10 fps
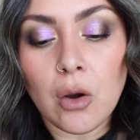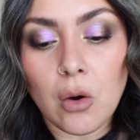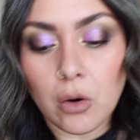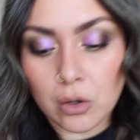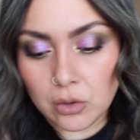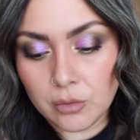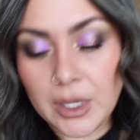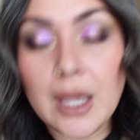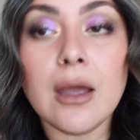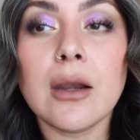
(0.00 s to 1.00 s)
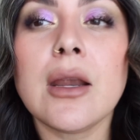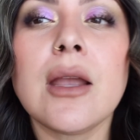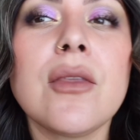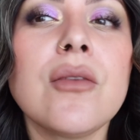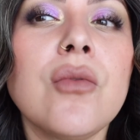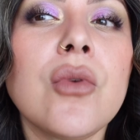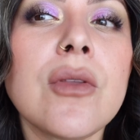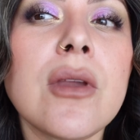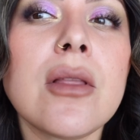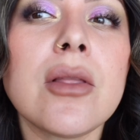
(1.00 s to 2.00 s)
Hors Lumière. And then for
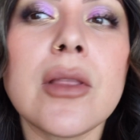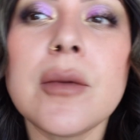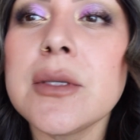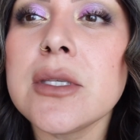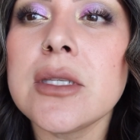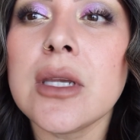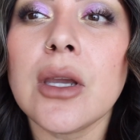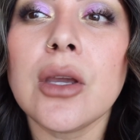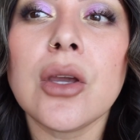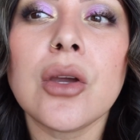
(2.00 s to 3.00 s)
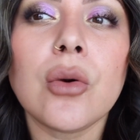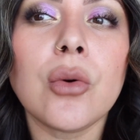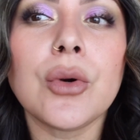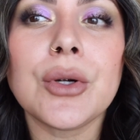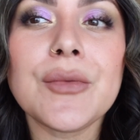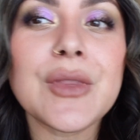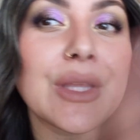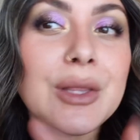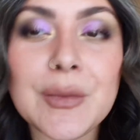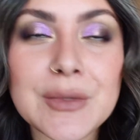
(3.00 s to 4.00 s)
the lipstick, or the
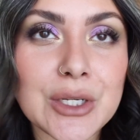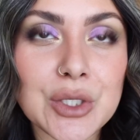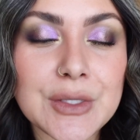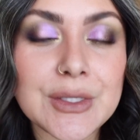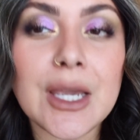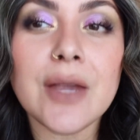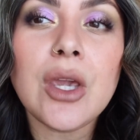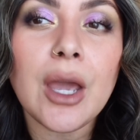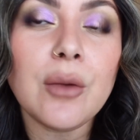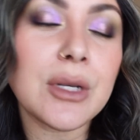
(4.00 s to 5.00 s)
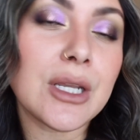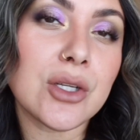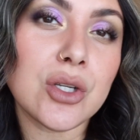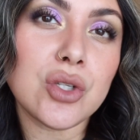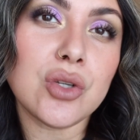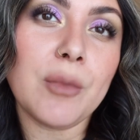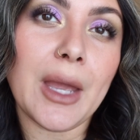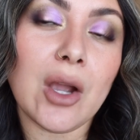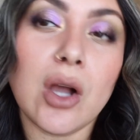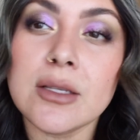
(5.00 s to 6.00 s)
lips I should say, I went in to
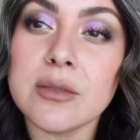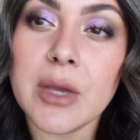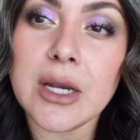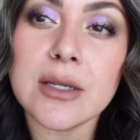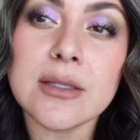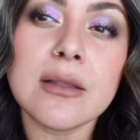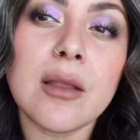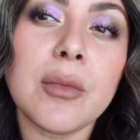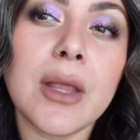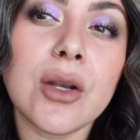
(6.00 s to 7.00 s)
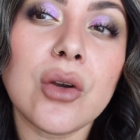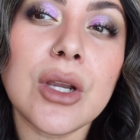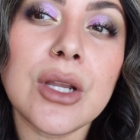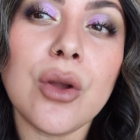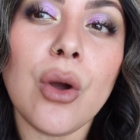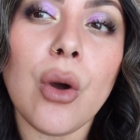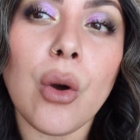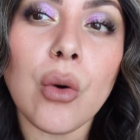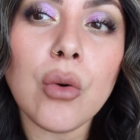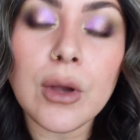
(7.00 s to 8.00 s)
MAC Cosmetics lip liner in
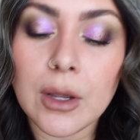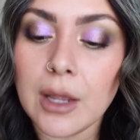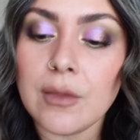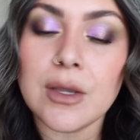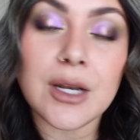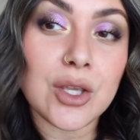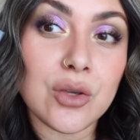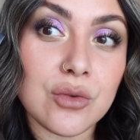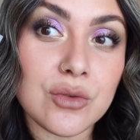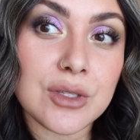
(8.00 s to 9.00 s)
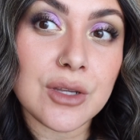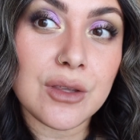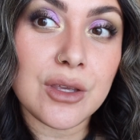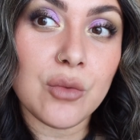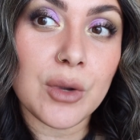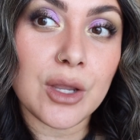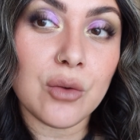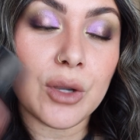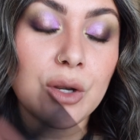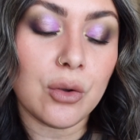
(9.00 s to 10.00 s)
Oak, and then I used the Wicked
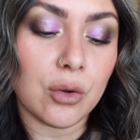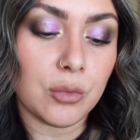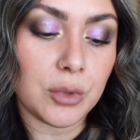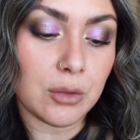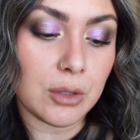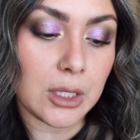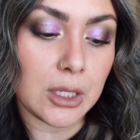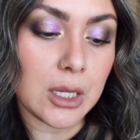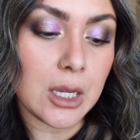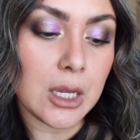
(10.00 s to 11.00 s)
Widow Beauty